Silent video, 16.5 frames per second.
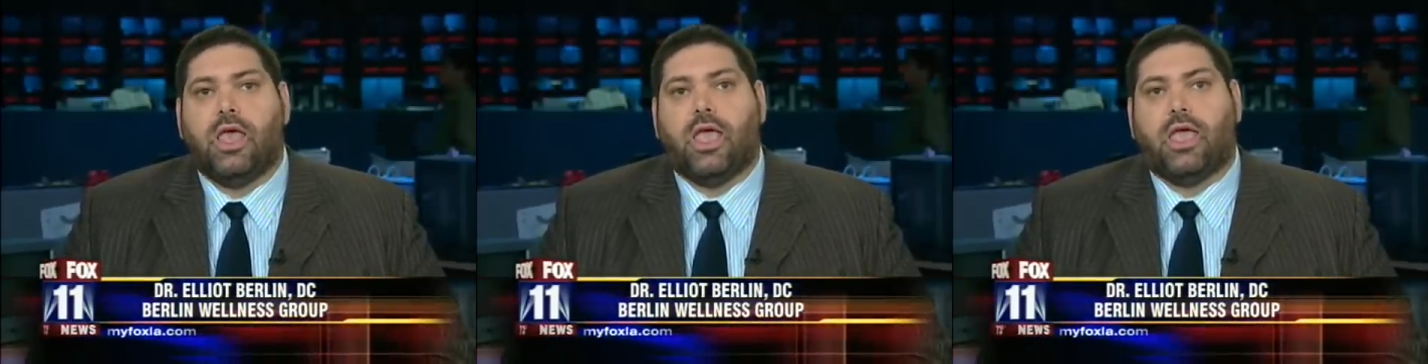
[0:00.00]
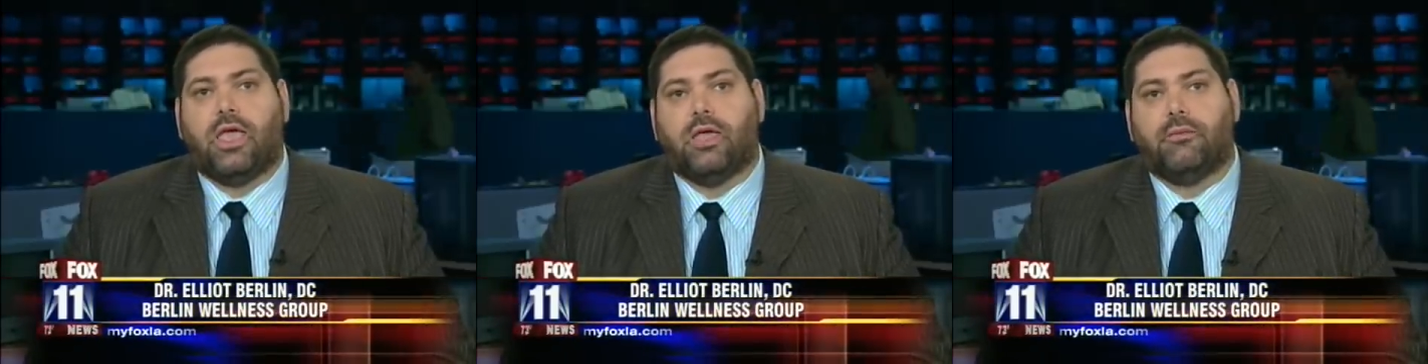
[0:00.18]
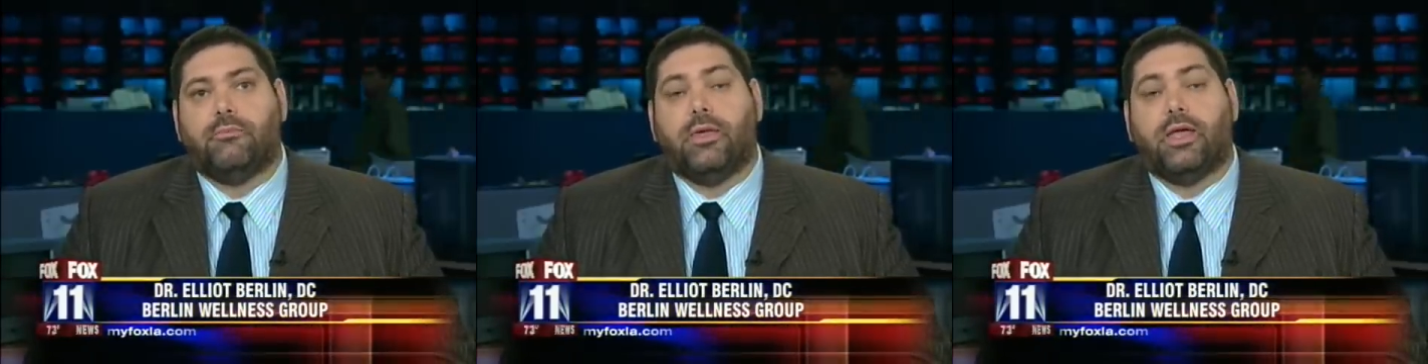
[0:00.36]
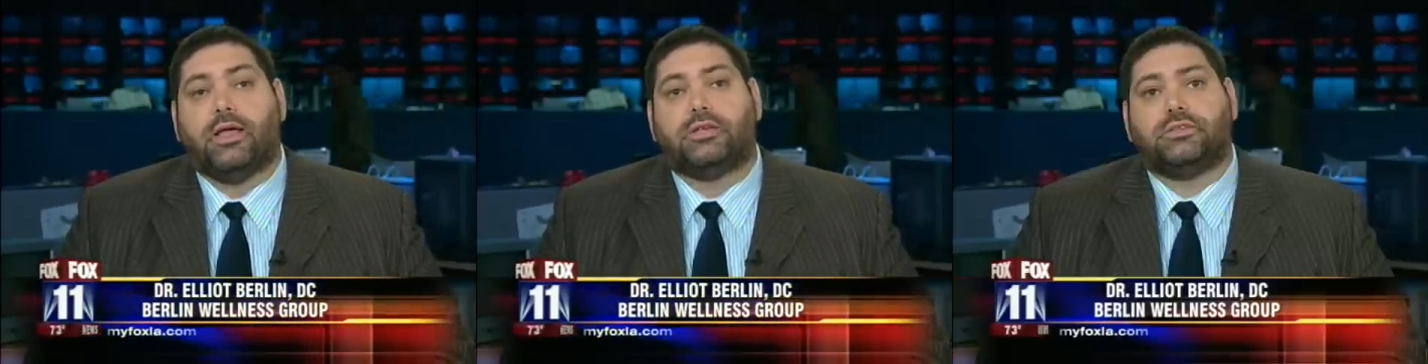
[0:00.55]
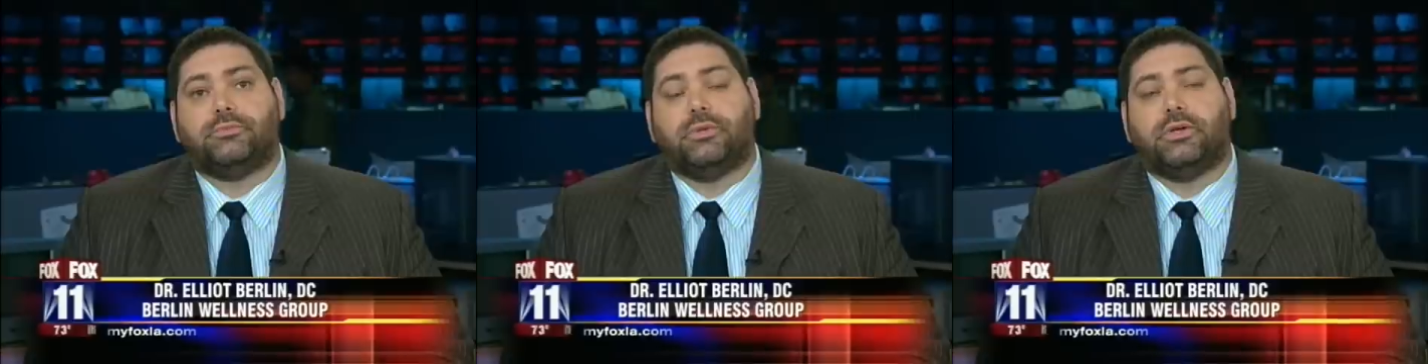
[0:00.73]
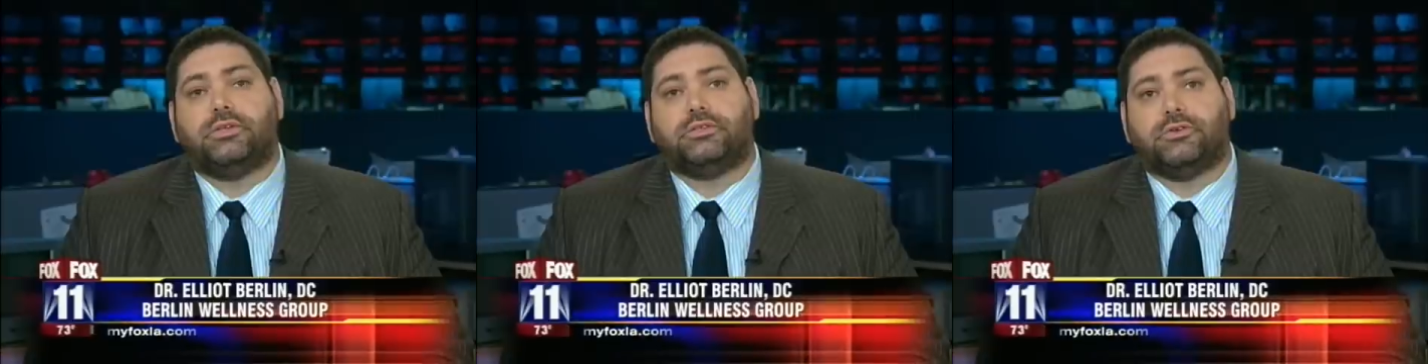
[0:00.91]
and
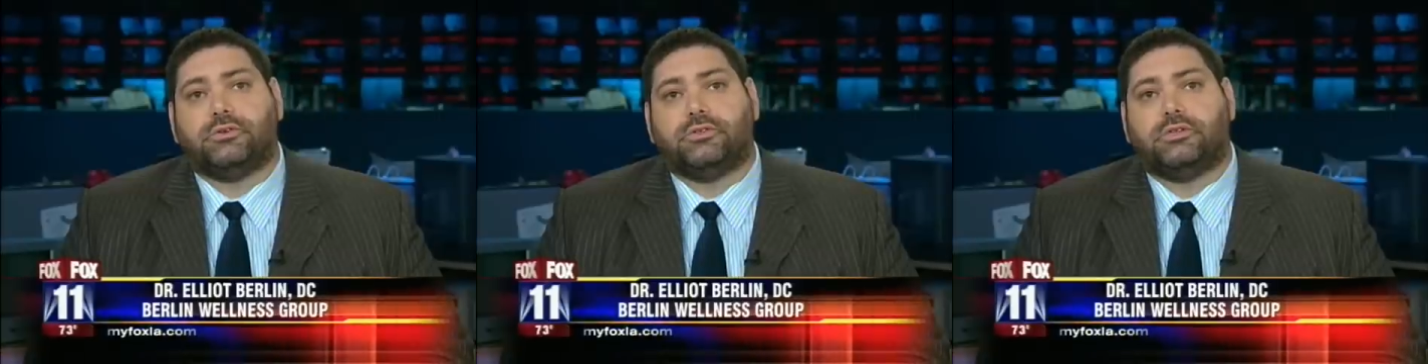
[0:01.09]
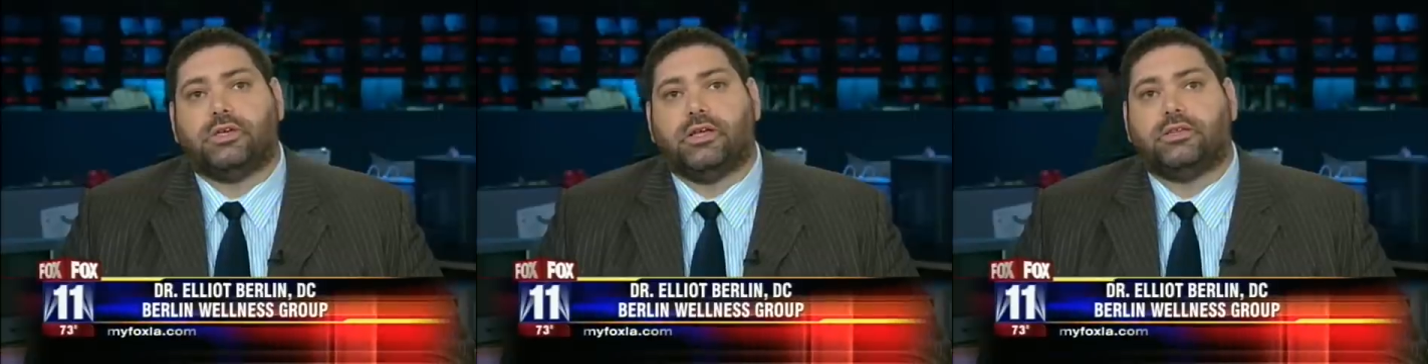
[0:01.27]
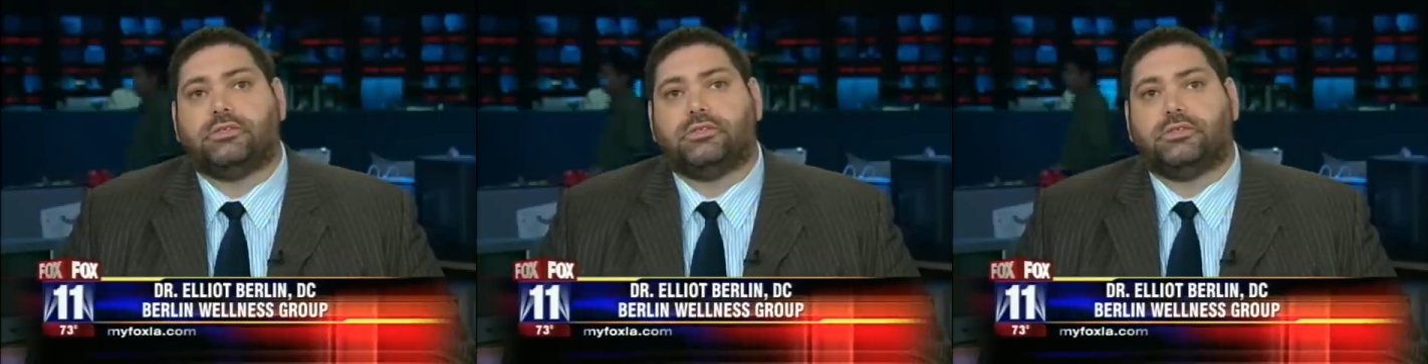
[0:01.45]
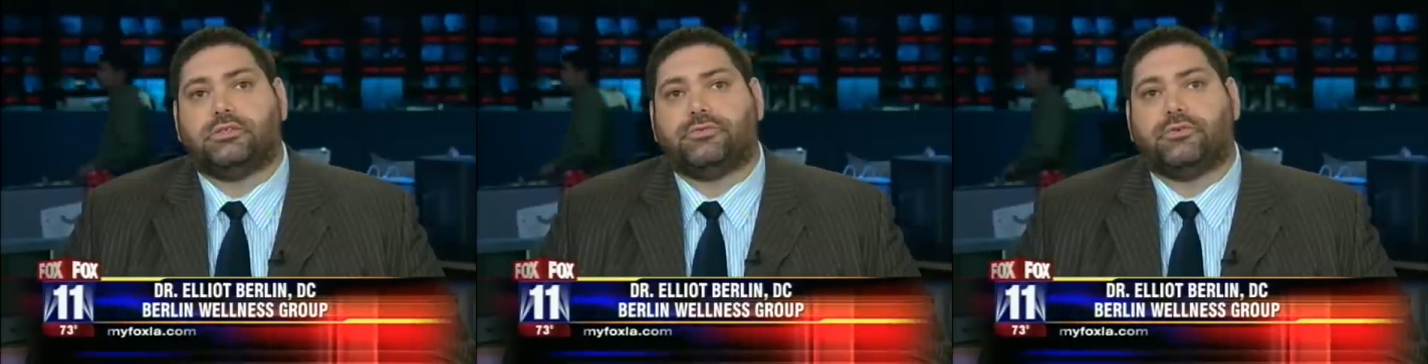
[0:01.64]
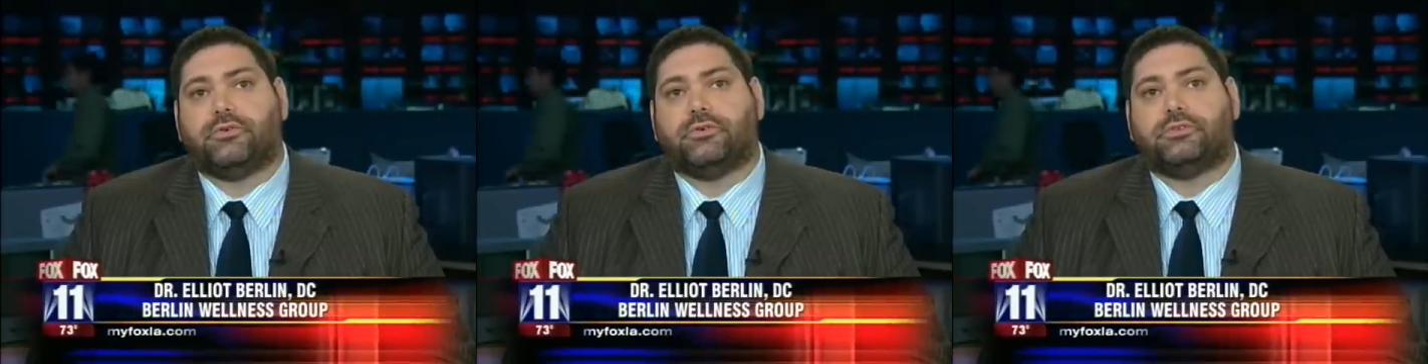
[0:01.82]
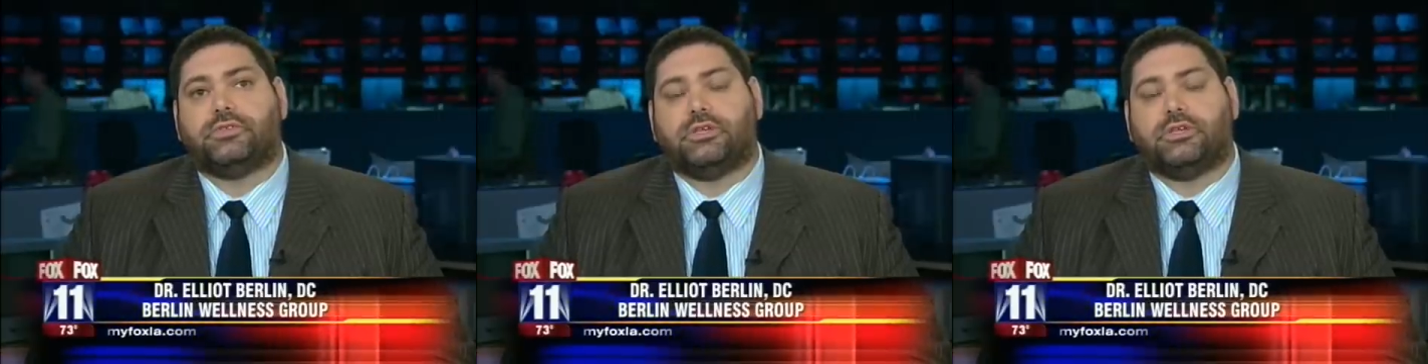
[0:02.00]
maximize their chances for